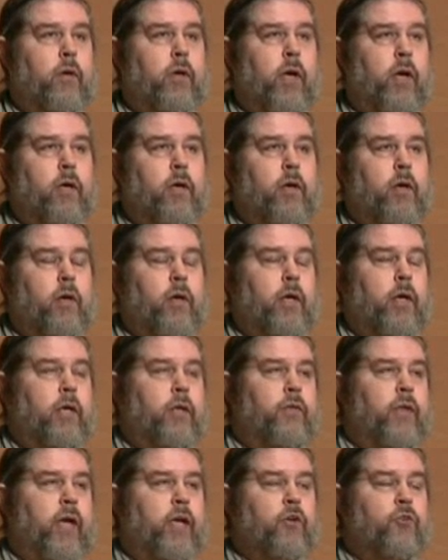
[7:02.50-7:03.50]
Okay?
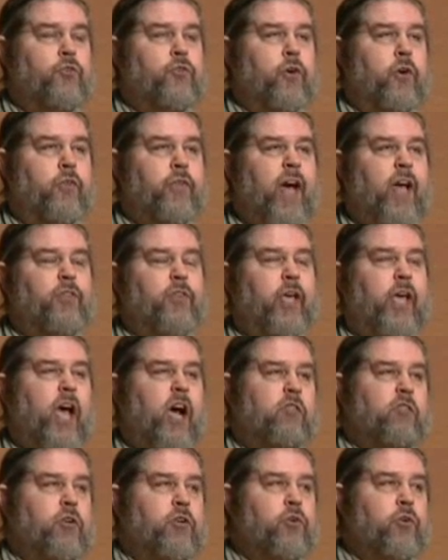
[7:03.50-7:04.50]
They considered that the
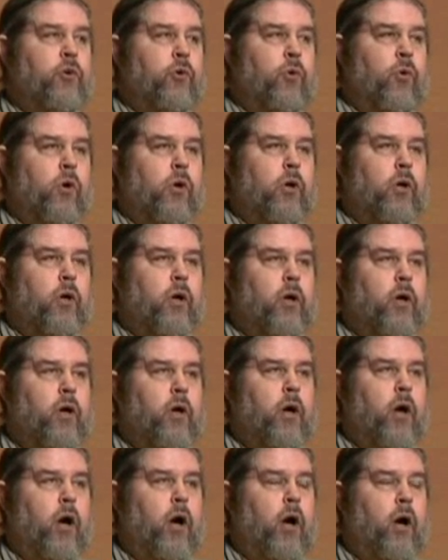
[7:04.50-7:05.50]
guarantor
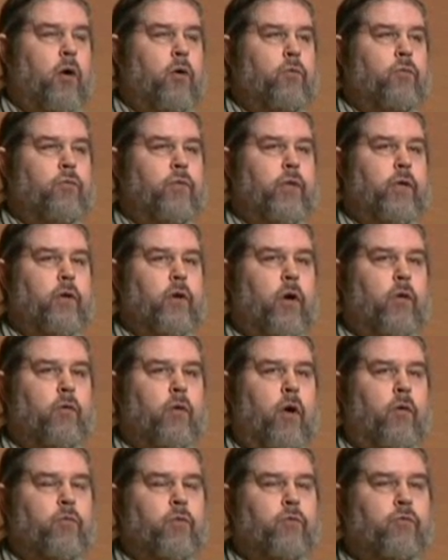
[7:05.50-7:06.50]
of
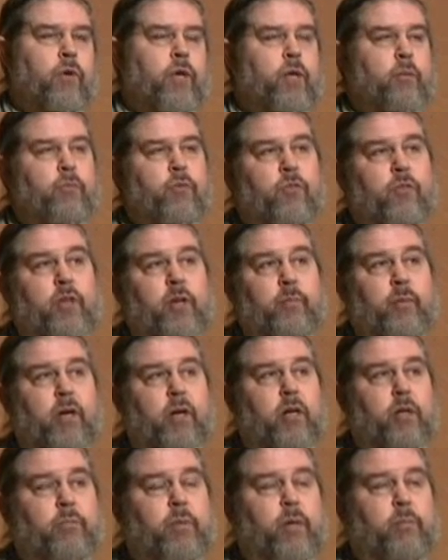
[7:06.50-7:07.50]
the freedoms of the
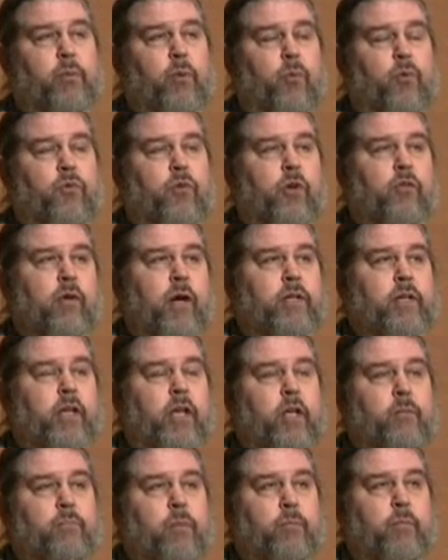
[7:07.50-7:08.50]
American people, was their right to
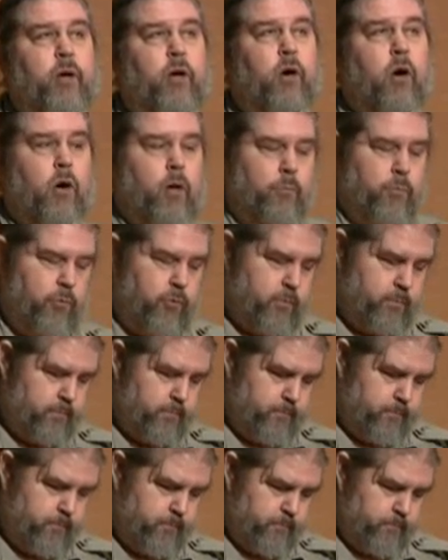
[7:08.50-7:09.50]
keep and bear arms.
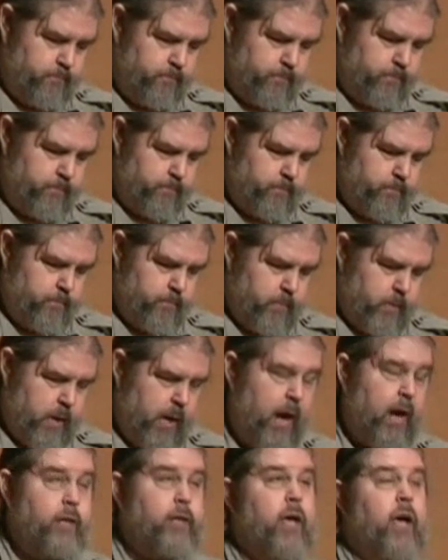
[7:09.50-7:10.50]

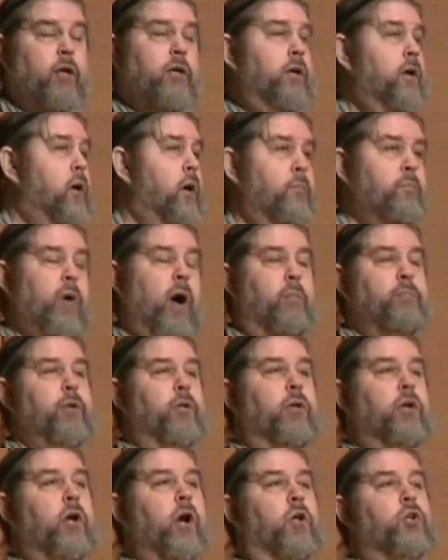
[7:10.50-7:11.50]
And yet,
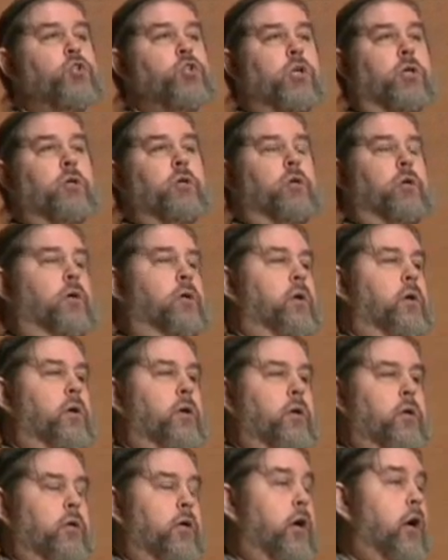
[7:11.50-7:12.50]
popular culture,
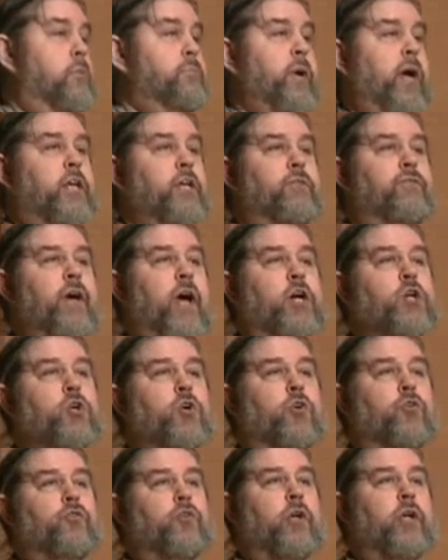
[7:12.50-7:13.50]
gun
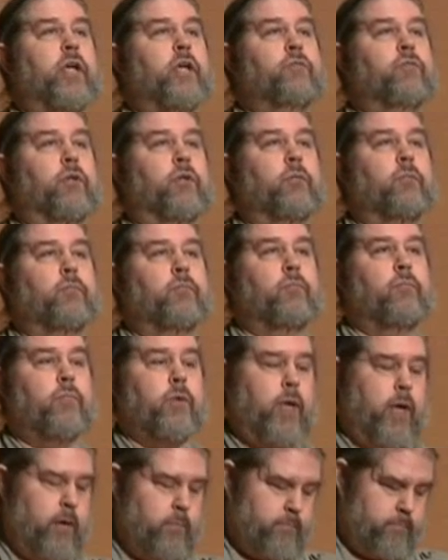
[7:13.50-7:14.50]
manufacturers are evil.
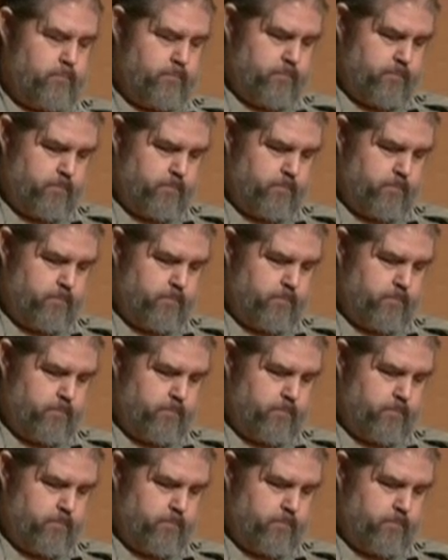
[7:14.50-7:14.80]
Okay?